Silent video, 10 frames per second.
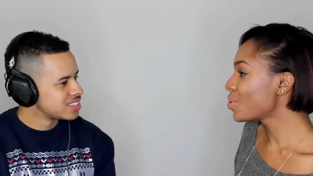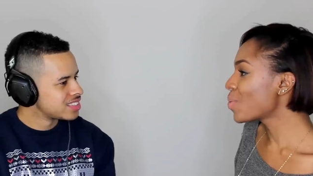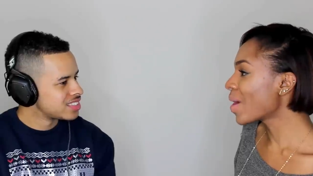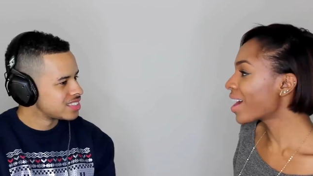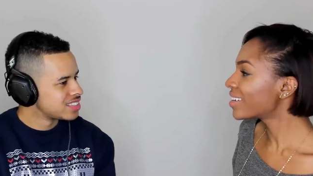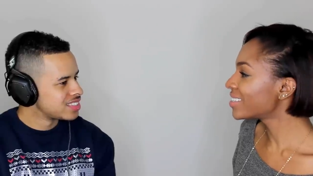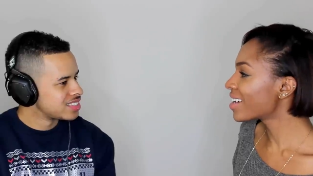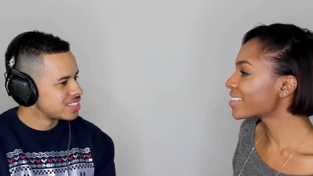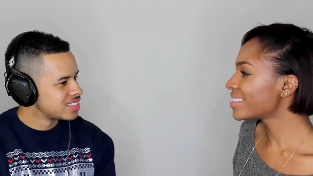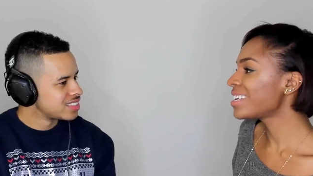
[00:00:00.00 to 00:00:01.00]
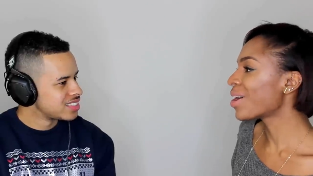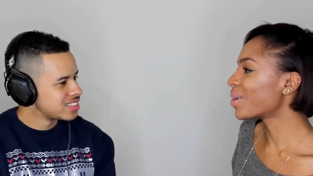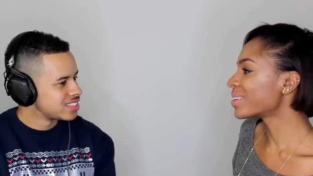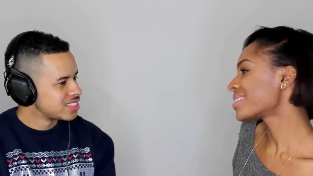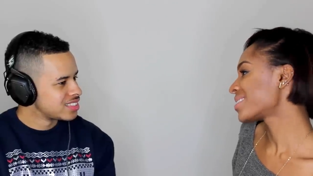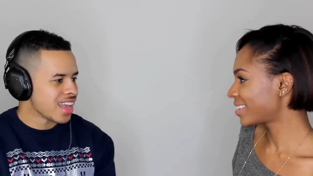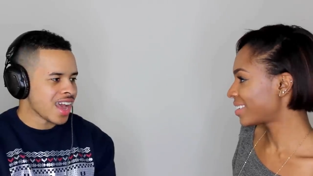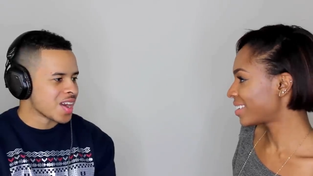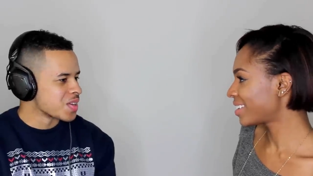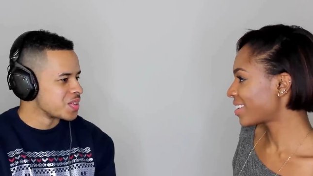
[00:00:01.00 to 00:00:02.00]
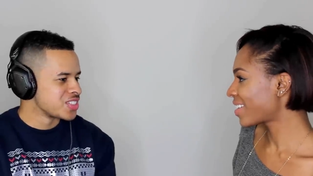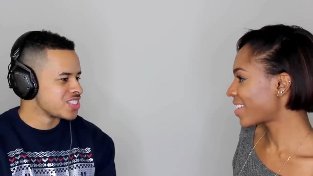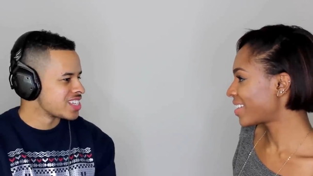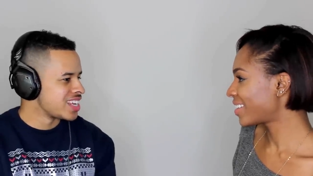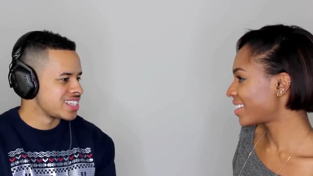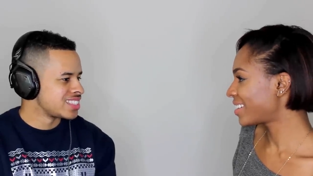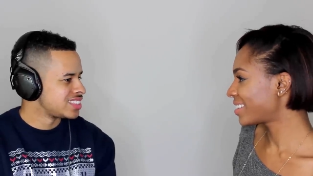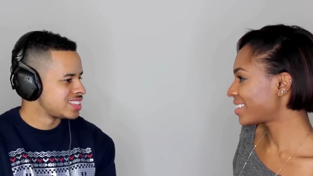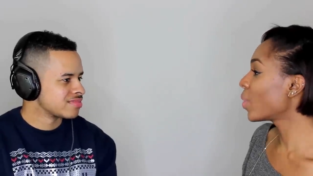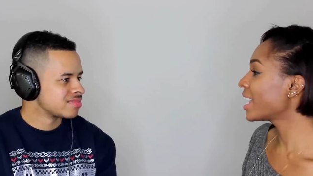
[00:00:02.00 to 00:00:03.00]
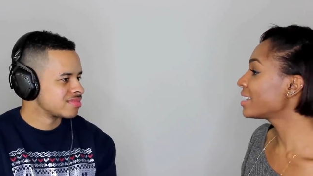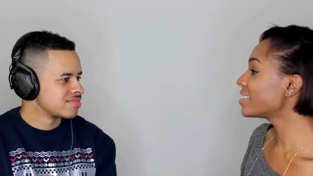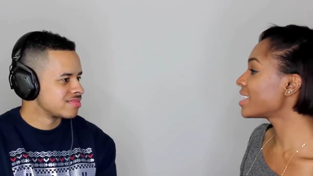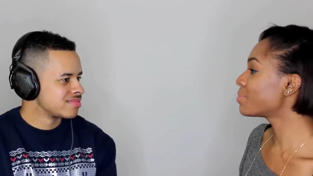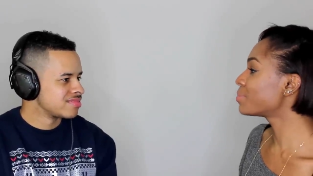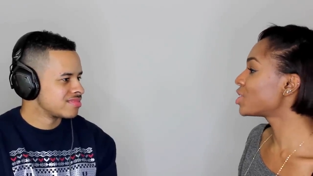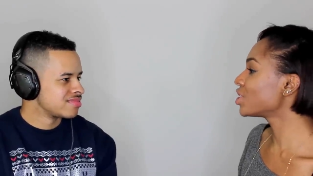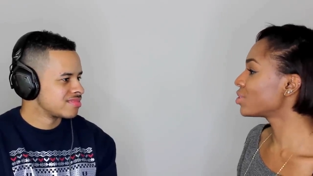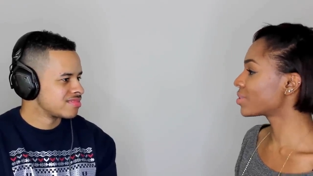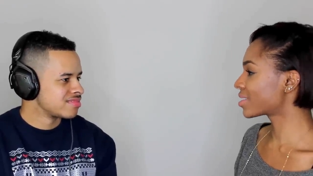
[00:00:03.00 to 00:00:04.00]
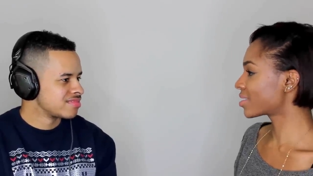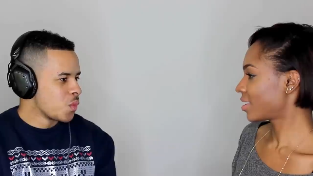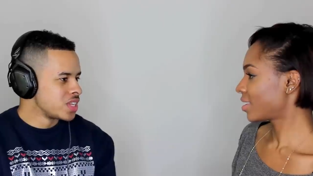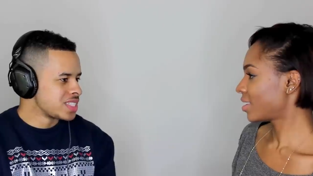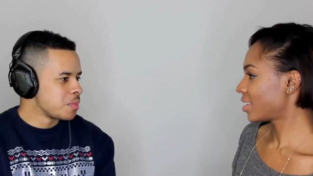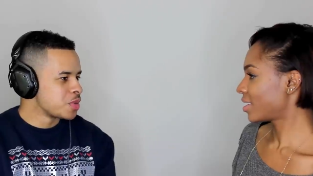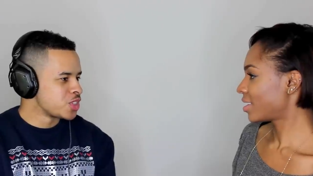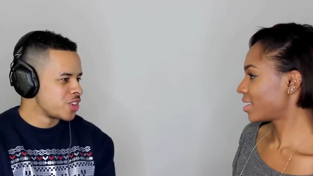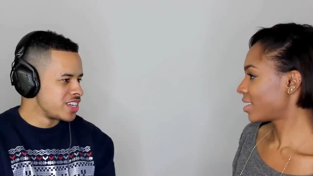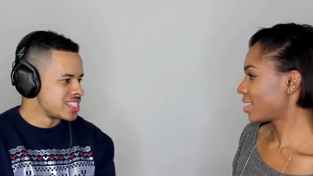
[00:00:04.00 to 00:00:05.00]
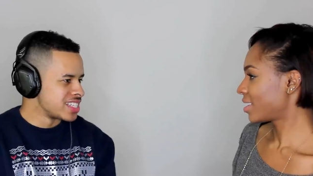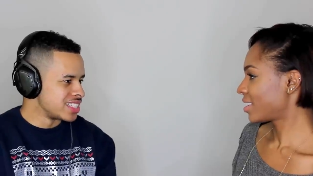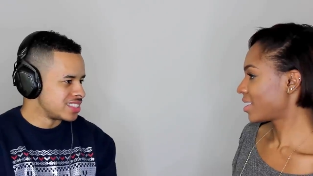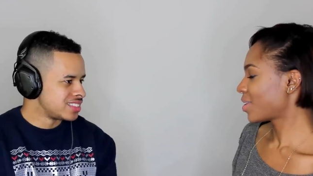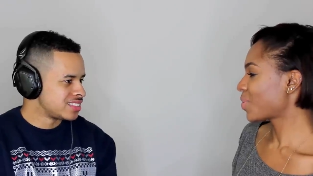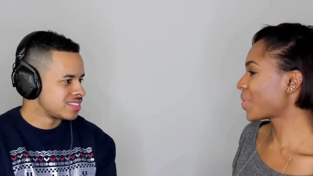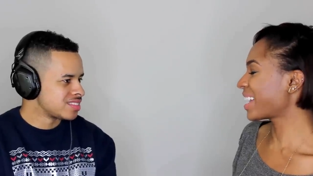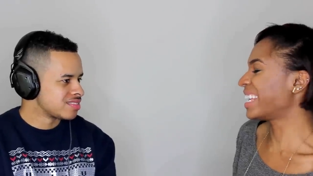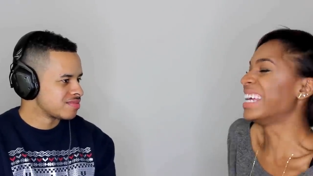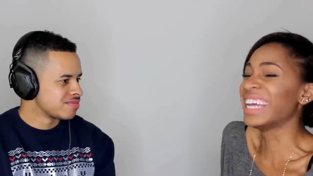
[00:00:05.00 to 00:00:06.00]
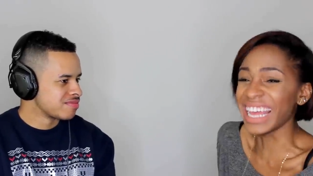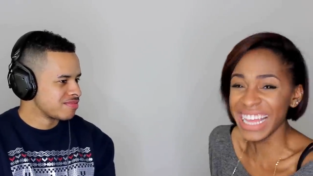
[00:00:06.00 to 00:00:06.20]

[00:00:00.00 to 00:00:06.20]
Speaker 1: you wear tuxedos.
Speaker 2: I don't know what you're saying.
Speaker 1: Wingtip shoes.
Speaker 2: What temperature is it?
Speaker 1: Wing...